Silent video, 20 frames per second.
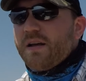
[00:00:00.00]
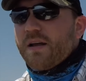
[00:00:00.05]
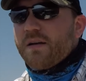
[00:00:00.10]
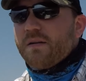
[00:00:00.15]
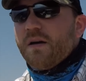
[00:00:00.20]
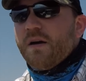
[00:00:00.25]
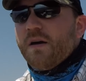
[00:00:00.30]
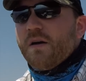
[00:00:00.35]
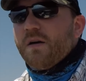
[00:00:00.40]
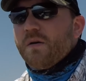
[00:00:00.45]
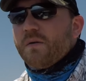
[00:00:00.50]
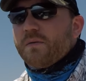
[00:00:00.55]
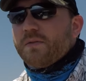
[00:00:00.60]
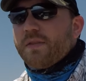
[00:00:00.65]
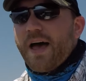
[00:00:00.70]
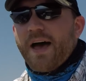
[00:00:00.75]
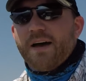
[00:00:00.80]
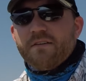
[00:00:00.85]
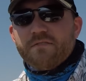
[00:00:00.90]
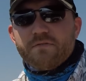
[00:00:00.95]
And
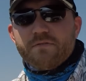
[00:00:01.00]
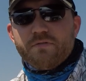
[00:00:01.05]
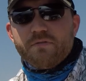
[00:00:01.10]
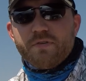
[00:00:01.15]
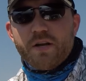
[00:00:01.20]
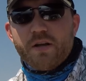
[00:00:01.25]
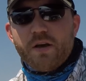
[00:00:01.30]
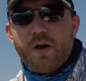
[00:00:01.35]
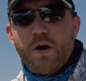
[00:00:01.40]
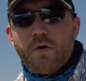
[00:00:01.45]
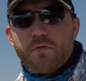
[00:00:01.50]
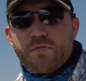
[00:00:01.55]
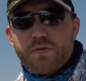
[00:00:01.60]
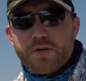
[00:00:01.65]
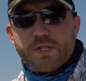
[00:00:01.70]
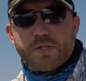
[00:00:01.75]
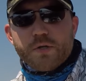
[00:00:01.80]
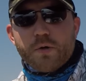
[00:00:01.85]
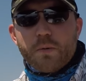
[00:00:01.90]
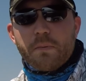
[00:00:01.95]
that video
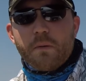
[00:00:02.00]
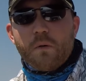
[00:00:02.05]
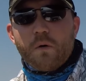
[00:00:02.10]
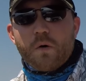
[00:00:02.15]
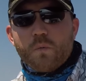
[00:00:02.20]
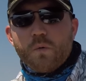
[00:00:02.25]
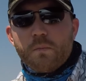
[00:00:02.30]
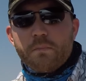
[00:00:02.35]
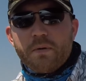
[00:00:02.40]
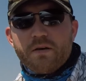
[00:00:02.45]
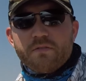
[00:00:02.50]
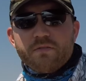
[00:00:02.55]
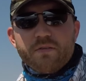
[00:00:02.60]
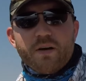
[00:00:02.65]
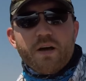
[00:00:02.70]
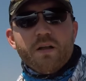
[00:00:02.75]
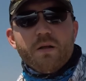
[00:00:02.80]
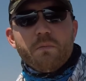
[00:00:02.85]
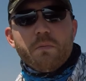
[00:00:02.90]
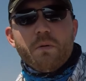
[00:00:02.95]
fishing report will be
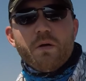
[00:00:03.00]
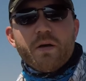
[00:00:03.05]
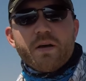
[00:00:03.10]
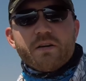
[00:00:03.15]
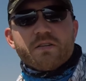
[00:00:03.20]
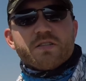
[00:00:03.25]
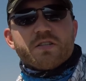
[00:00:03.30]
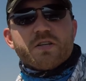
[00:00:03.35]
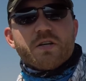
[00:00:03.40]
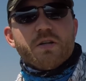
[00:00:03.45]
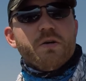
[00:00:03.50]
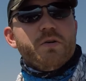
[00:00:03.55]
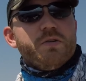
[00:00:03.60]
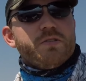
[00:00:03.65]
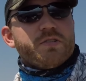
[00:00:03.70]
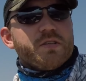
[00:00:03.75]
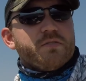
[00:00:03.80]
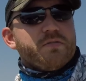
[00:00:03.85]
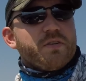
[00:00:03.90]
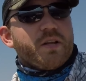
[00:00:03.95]
available
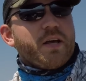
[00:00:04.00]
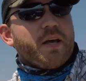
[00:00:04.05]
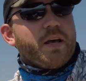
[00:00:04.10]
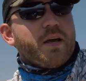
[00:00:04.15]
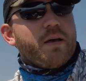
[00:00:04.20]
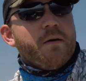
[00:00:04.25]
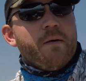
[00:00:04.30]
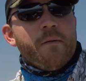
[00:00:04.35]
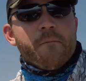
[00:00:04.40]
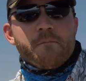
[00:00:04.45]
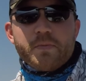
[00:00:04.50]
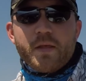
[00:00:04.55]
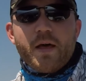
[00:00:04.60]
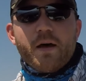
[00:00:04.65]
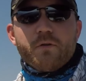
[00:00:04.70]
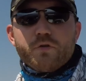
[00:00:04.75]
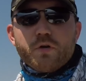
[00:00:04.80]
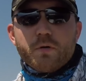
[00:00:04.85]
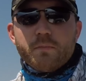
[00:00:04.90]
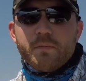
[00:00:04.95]
exclusively
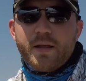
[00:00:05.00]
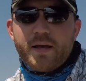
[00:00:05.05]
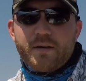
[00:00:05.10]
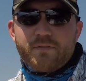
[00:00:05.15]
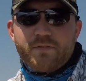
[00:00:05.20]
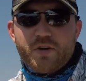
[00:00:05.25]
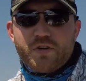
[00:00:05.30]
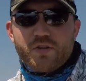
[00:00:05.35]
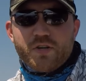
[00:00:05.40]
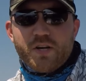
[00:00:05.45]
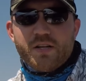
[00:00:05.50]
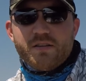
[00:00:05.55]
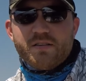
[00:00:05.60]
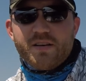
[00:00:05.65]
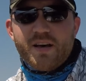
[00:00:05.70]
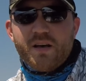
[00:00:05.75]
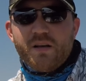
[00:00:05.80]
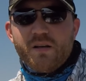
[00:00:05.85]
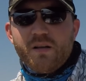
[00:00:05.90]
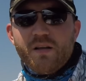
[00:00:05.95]
at
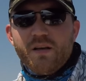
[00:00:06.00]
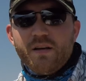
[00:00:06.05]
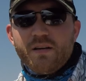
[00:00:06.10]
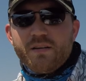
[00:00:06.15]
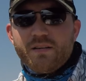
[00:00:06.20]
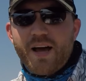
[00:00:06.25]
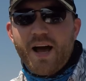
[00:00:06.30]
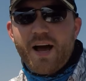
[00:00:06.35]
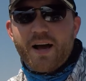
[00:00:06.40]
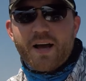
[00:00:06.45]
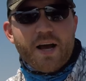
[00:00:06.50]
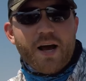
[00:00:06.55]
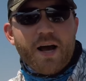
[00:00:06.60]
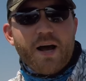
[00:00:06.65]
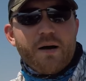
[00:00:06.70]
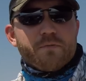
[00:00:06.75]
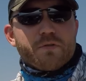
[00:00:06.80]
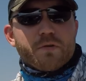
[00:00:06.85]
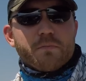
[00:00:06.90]
trumanlakefishingintel.com.